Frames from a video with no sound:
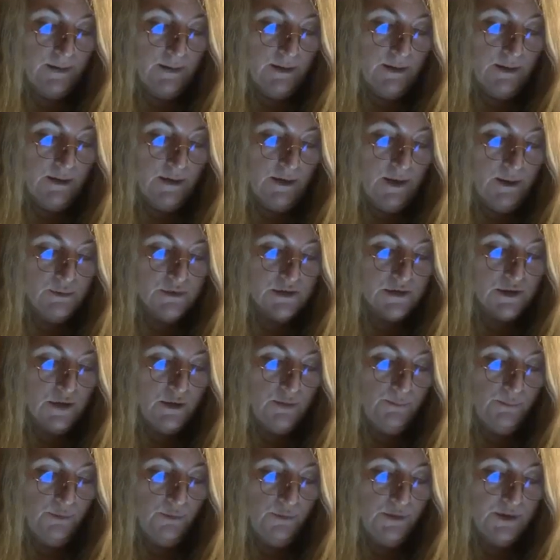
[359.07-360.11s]
There was
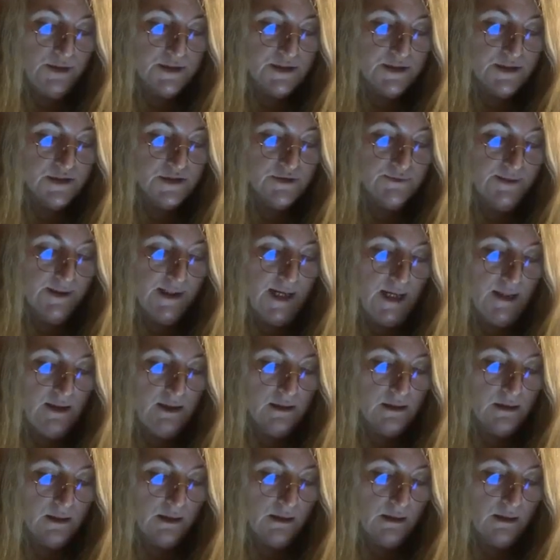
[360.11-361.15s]
no point in doing
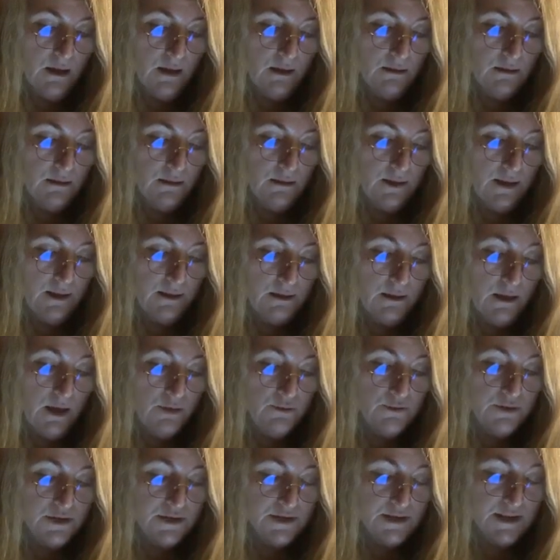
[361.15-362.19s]
anything other than
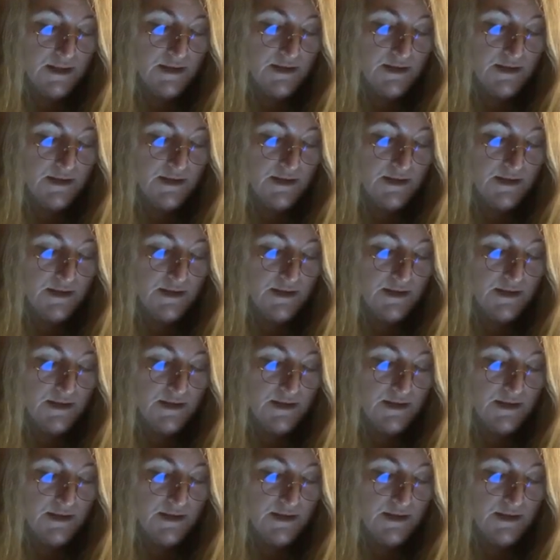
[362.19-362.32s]
noticing